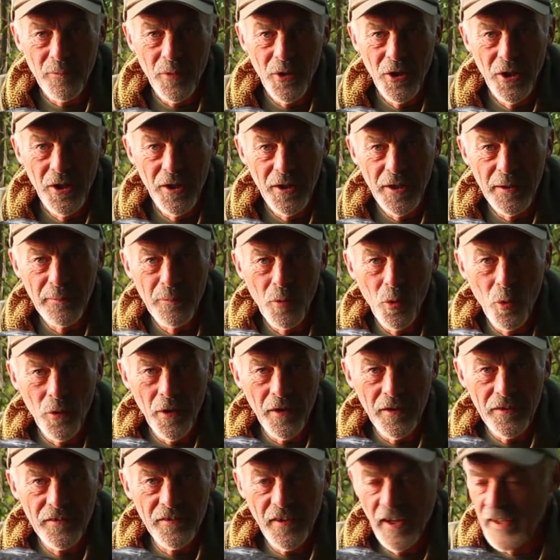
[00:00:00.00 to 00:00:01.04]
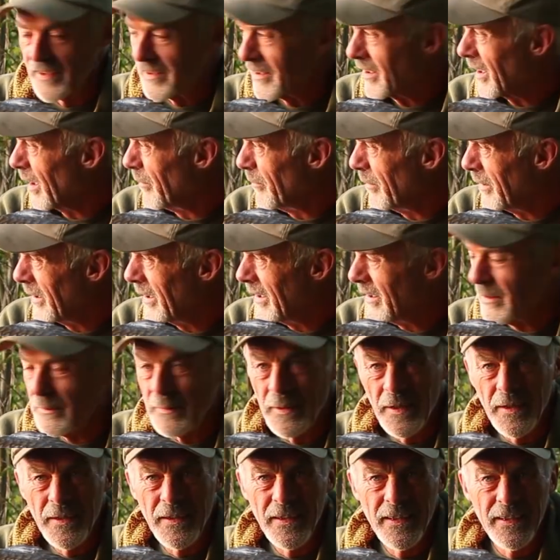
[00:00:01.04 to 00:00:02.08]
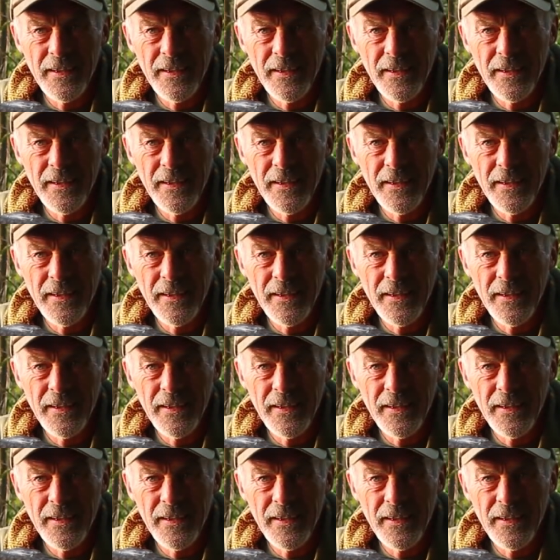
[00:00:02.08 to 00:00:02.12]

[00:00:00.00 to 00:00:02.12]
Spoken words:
early morning sun coming out, but